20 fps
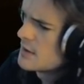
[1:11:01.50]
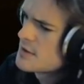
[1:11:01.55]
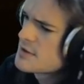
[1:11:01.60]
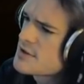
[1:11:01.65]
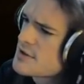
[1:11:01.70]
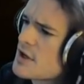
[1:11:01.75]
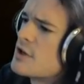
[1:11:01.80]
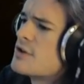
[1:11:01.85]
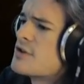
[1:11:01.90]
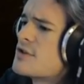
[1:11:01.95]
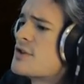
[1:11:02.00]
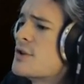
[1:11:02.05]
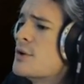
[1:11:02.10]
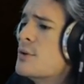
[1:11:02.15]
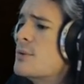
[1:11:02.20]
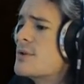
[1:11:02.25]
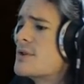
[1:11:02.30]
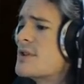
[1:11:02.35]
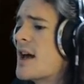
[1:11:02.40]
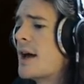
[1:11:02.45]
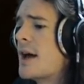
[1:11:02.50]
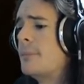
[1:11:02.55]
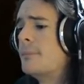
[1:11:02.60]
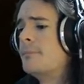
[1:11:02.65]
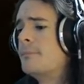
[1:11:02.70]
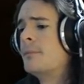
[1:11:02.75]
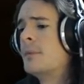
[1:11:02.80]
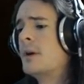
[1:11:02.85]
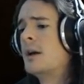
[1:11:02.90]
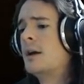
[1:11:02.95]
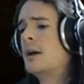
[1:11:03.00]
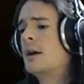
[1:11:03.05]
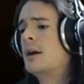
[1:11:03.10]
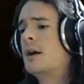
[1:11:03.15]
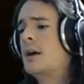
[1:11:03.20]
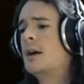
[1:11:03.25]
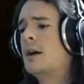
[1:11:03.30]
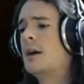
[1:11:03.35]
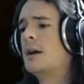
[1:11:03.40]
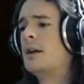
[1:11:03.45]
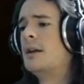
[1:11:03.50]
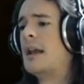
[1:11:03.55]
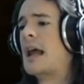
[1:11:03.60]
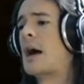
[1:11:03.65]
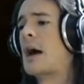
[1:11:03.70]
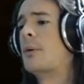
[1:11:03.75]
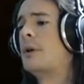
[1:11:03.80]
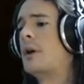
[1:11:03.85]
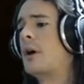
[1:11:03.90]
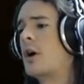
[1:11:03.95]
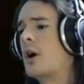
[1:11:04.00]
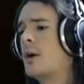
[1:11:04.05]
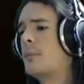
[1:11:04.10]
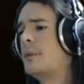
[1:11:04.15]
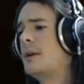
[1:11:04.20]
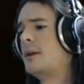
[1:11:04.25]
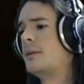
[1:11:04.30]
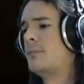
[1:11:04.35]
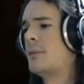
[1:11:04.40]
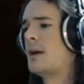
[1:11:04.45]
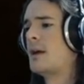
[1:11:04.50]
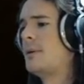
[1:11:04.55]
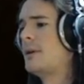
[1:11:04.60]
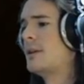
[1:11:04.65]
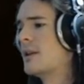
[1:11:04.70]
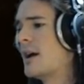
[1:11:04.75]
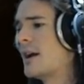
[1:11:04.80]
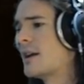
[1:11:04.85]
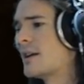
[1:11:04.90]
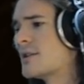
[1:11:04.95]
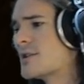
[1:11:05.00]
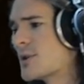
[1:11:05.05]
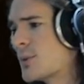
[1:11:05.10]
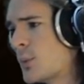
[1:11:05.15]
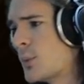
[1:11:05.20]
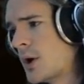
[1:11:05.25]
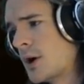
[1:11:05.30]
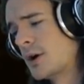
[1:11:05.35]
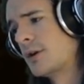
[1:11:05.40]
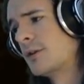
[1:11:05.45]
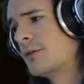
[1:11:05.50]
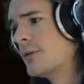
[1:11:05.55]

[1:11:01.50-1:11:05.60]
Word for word: Sun Tzu said, "Now an army may be likened to water,